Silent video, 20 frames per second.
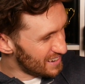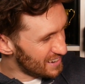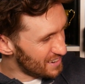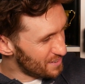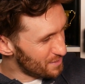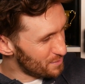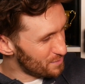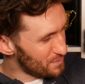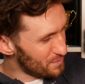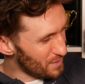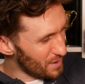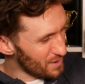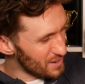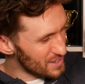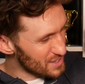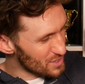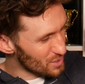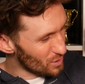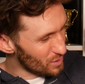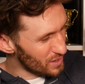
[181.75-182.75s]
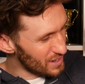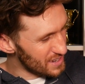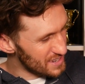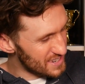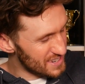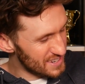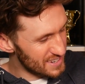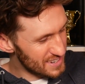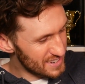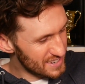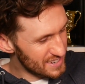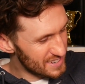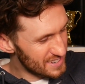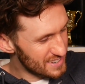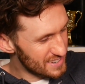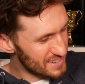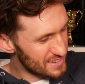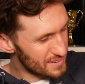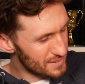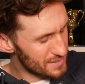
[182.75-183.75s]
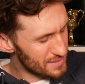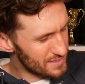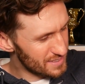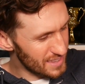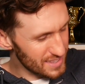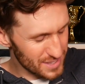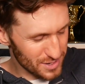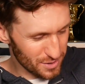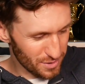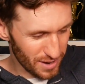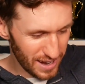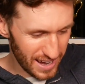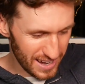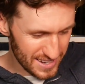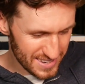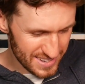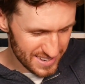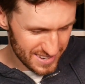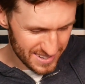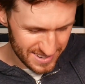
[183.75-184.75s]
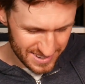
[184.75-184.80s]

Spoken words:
Very solid. That's great.